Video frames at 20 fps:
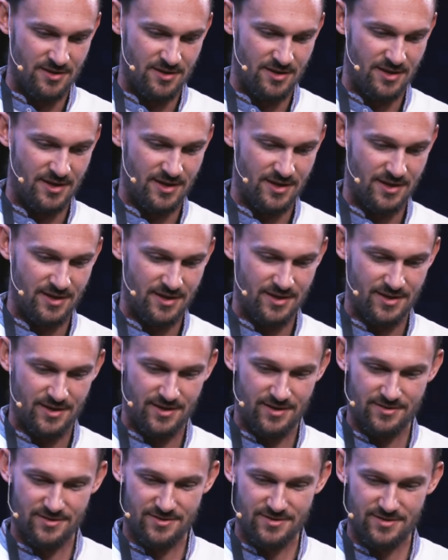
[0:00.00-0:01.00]

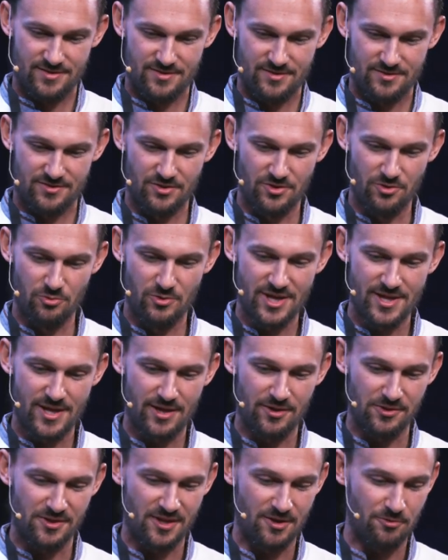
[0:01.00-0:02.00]
And so the way
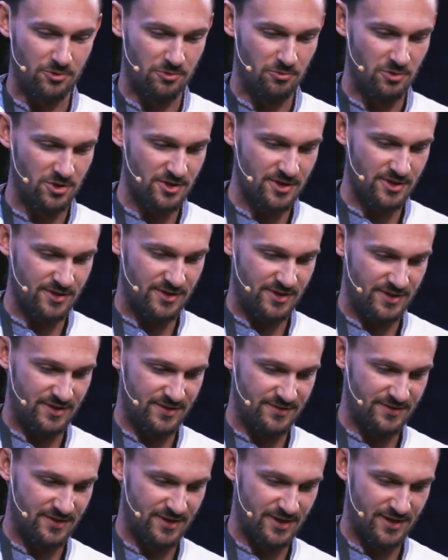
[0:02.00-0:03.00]
that would work
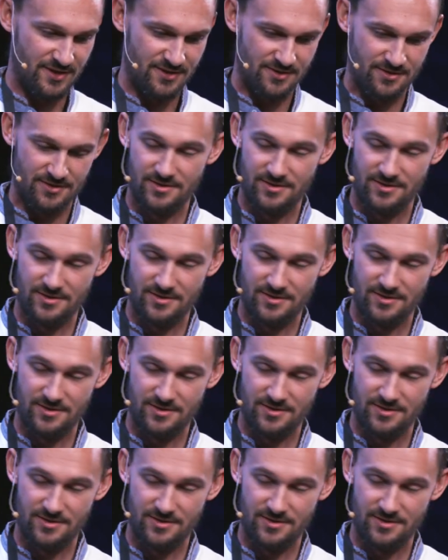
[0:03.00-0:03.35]
is, so